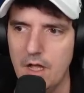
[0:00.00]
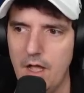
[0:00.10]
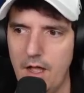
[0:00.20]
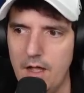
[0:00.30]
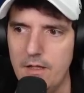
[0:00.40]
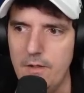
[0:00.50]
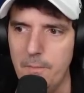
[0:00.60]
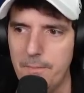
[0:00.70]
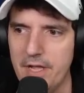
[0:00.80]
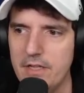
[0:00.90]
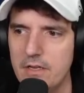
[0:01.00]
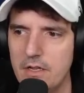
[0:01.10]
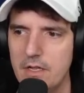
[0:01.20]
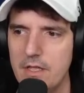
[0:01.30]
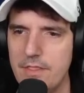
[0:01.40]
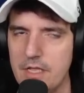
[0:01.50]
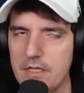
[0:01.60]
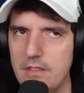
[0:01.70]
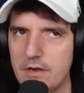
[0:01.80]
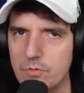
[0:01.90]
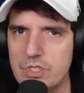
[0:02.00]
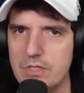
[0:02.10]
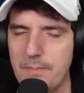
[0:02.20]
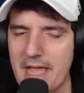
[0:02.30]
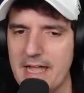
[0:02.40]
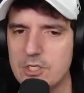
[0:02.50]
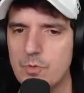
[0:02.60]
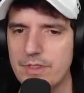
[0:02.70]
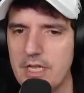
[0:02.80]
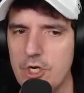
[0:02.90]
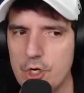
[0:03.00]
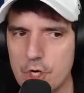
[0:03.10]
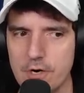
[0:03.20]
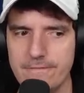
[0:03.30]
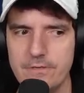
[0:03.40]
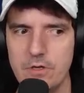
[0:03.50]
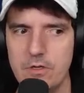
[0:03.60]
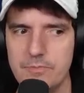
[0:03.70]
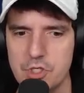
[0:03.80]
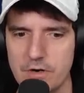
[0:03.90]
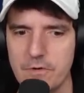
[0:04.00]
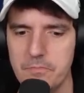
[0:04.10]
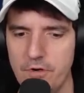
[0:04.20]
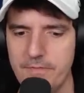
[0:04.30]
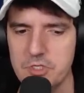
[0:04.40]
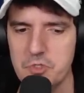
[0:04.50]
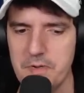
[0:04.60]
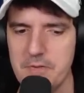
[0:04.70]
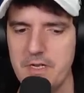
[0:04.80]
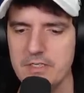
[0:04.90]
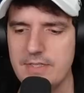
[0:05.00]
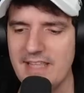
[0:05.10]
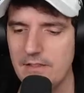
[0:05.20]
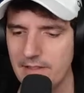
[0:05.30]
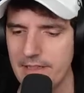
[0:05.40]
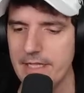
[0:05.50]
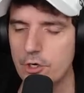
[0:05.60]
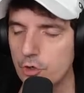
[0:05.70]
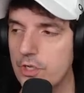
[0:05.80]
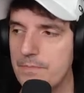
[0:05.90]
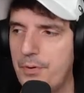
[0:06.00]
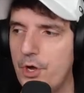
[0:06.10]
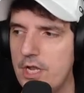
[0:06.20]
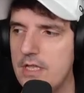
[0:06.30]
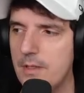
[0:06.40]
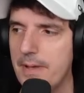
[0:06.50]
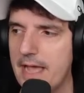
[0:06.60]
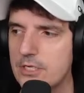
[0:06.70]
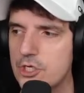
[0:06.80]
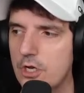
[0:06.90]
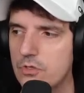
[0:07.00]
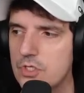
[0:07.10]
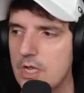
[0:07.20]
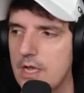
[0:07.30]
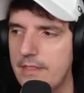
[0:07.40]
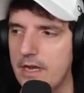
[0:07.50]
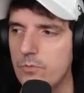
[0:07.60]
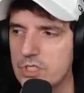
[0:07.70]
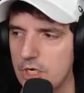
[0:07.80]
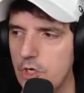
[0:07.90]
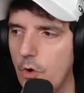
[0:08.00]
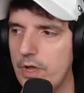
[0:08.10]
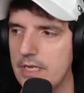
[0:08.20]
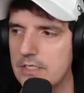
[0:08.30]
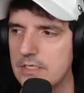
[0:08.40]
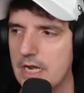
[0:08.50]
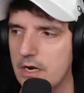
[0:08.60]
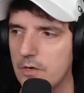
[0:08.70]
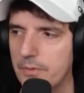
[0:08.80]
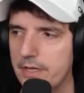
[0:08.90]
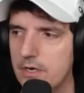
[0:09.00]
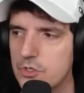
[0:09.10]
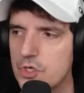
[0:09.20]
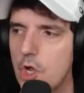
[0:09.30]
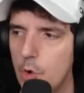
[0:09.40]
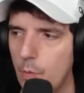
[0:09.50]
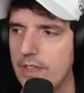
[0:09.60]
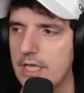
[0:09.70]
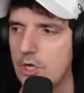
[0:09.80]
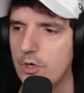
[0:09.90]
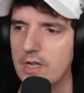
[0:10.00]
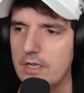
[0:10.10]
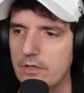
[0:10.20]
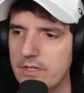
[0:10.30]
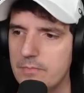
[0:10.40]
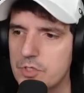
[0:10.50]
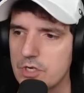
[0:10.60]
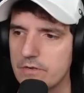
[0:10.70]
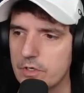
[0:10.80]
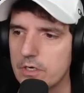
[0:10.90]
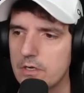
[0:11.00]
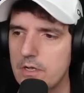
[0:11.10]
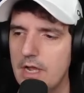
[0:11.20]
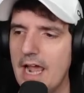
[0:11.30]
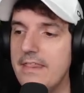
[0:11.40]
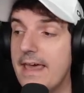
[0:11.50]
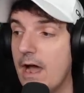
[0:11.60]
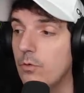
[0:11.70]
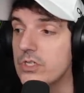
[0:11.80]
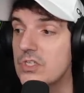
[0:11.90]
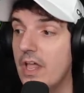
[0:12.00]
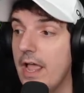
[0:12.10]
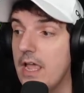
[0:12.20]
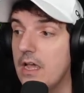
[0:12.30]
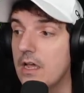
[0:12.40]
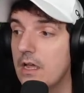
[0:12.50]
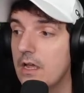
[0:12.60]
But there was the patch where they nerfed observer movement speed because they literally put in the patch notes that it was annoying to Terran players when they couldn't kill the observer. And that was like